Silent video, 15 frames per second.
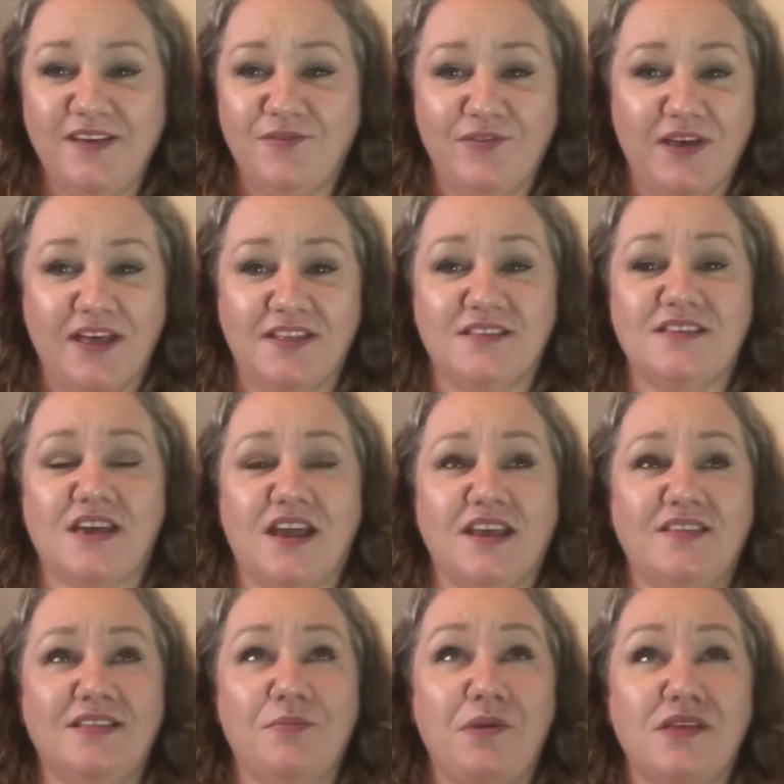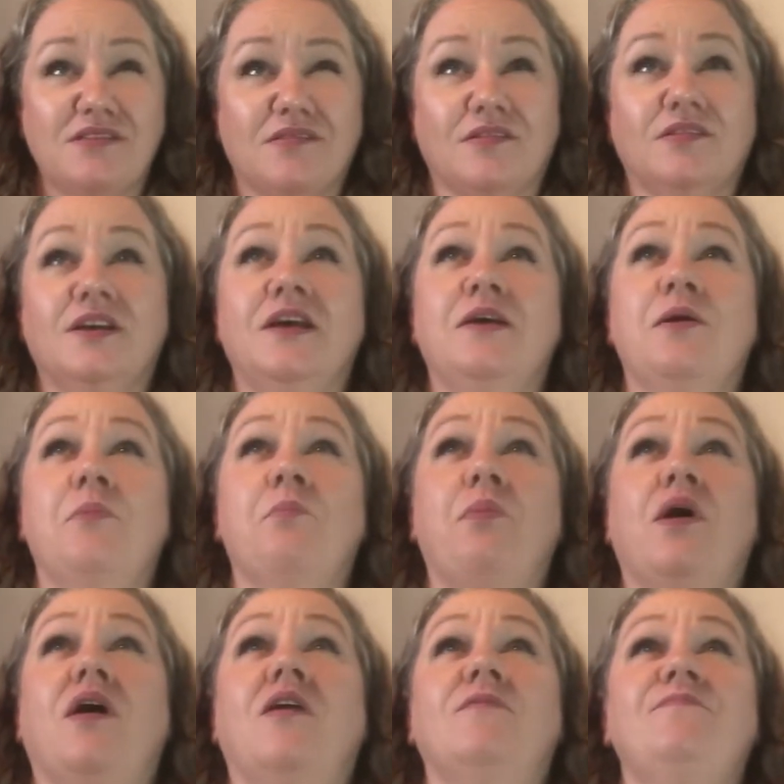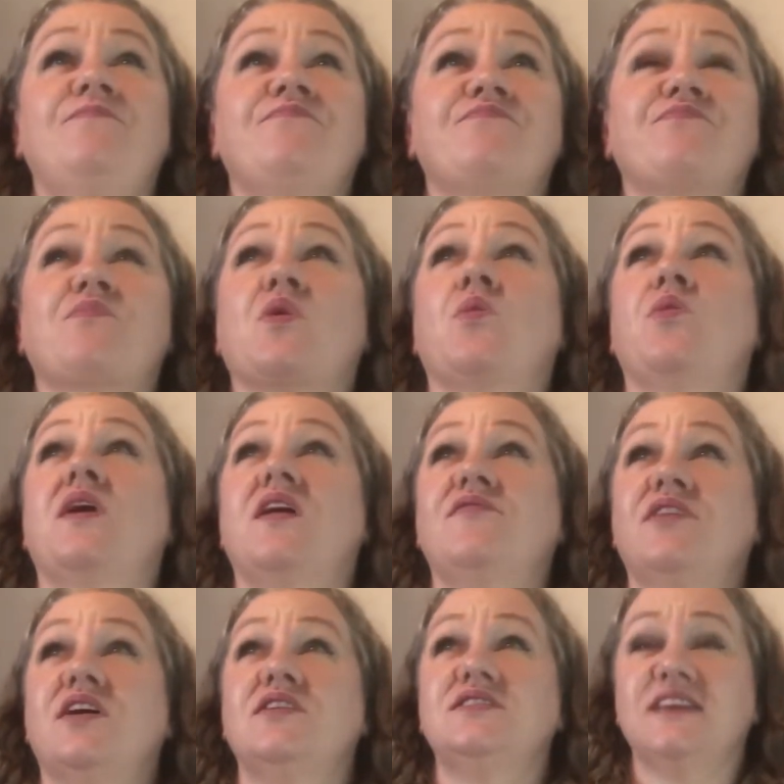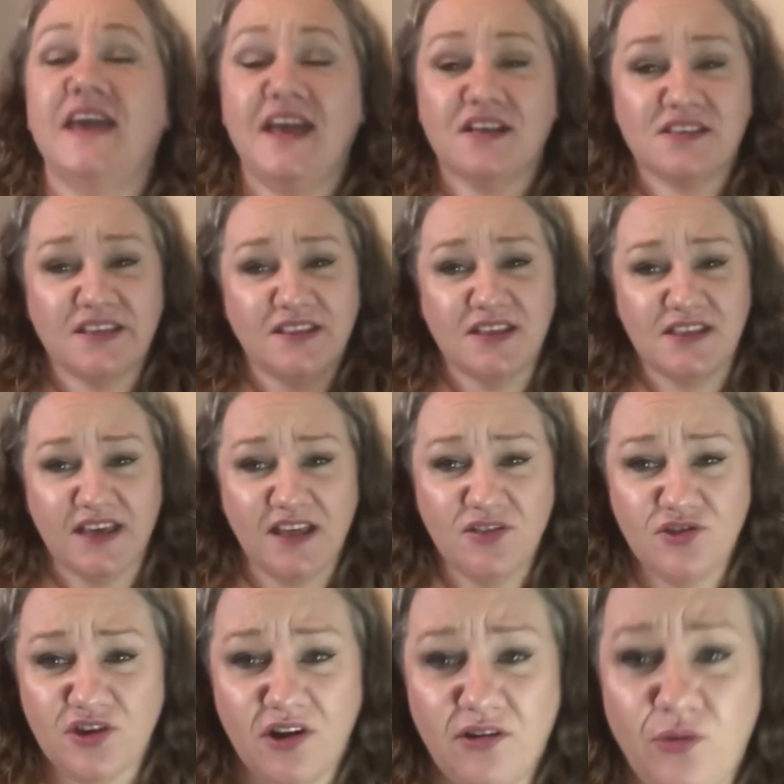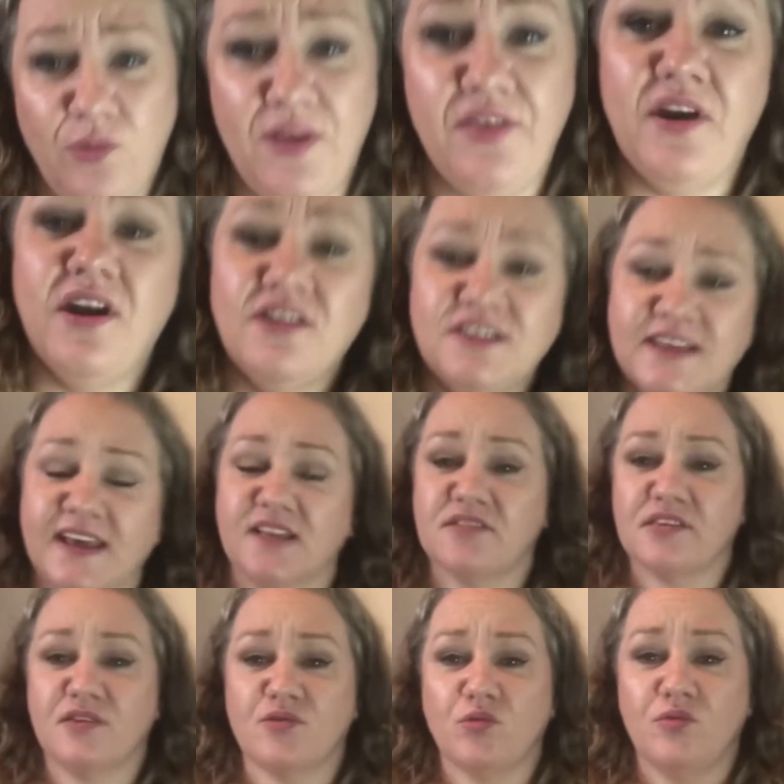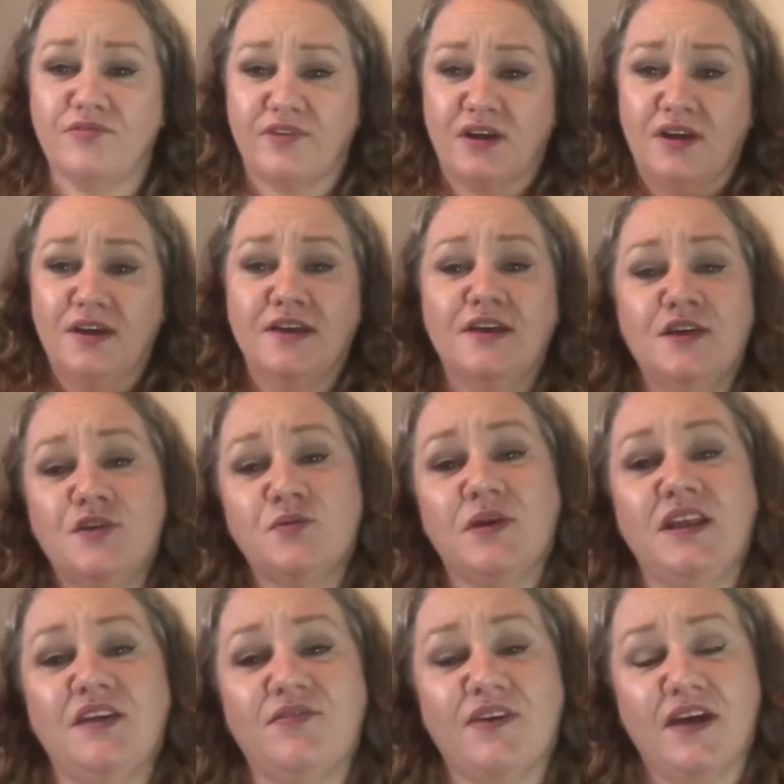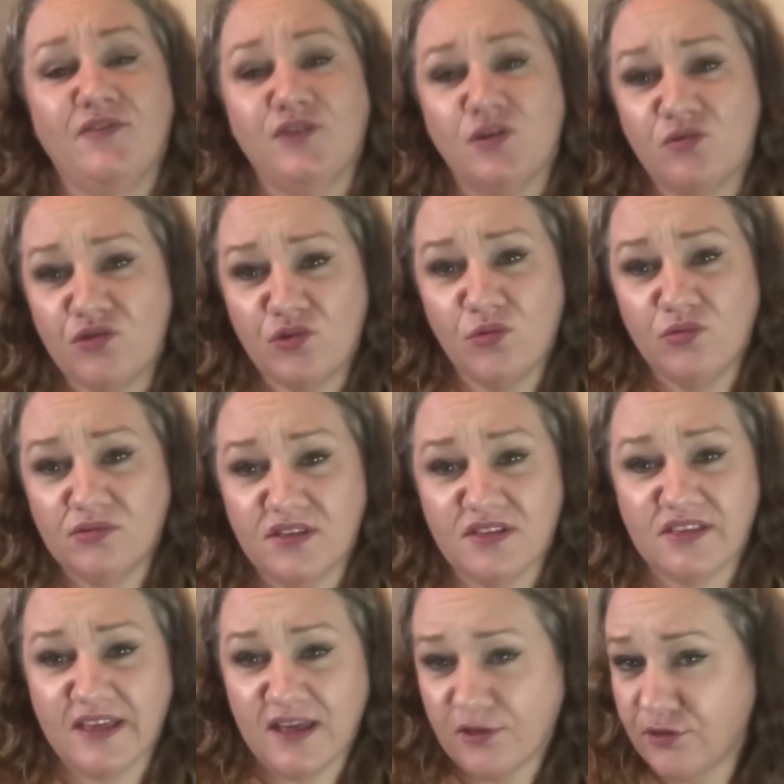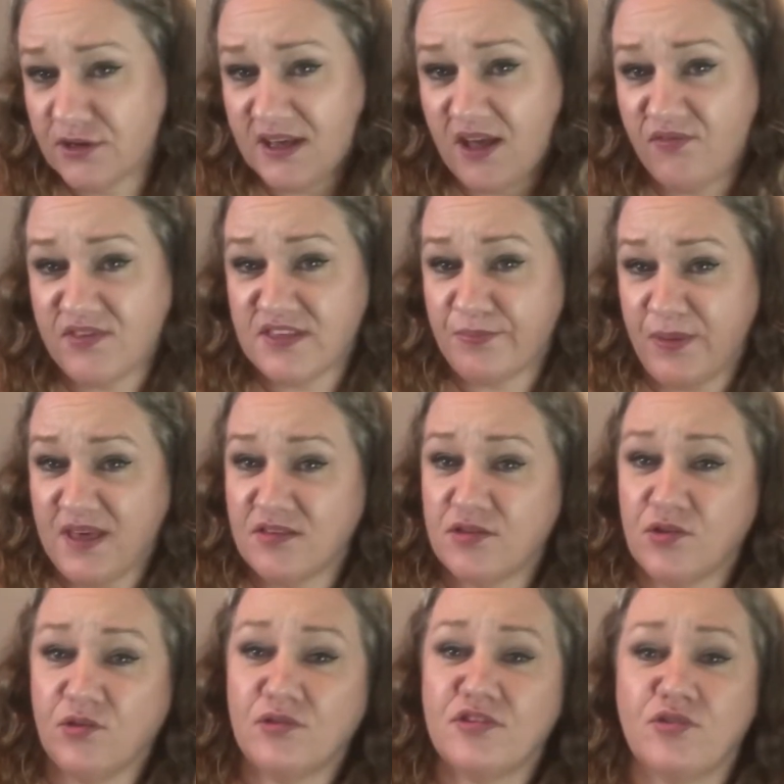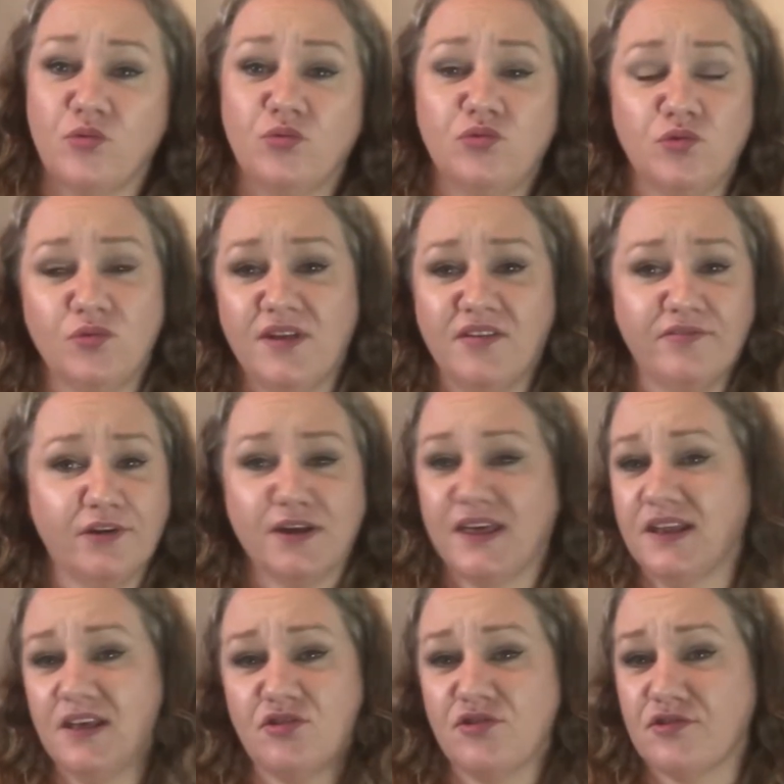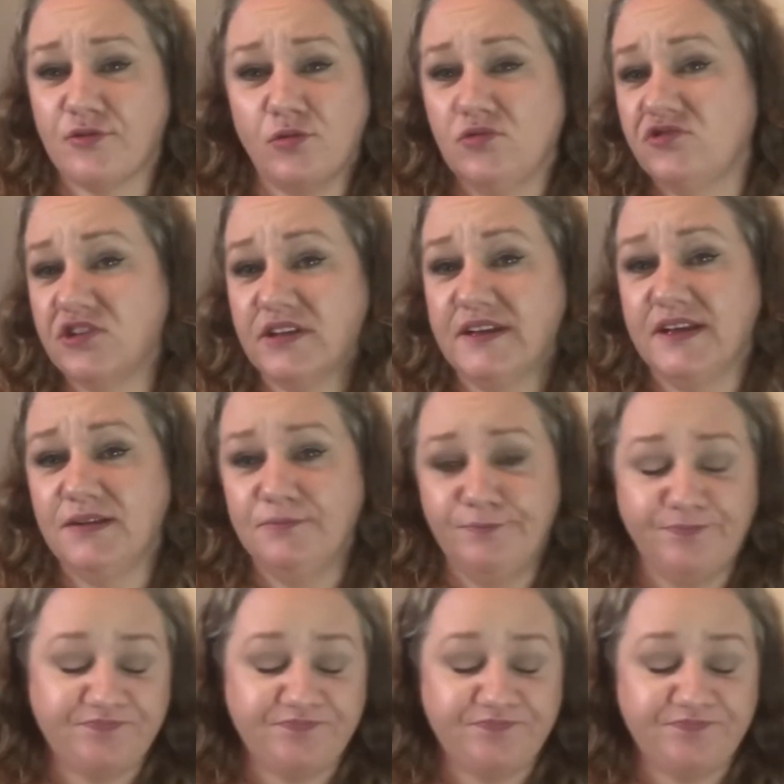fittings are in the middle, but we have Artex, and the danger with Artex that's over 25 years old is that it could have asbestos, so don't ever kind of just go drilling in,